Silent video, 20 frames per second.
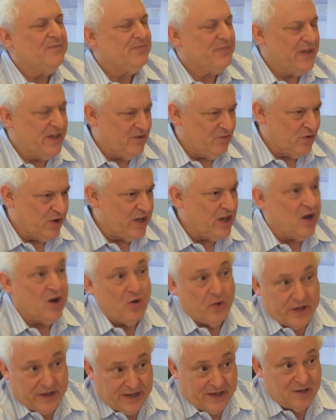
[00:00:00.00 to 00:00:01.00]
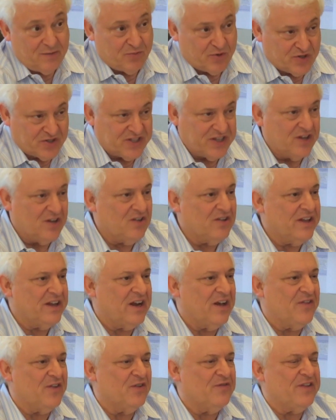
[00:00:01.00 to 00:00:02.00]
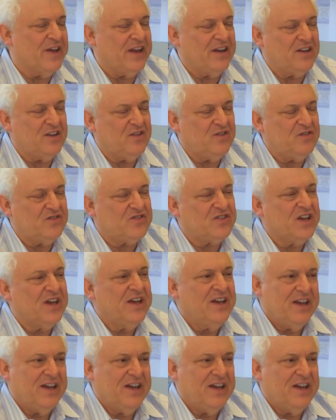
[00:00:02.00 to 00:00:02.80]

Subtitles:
in Rio and in Brazil at other venues,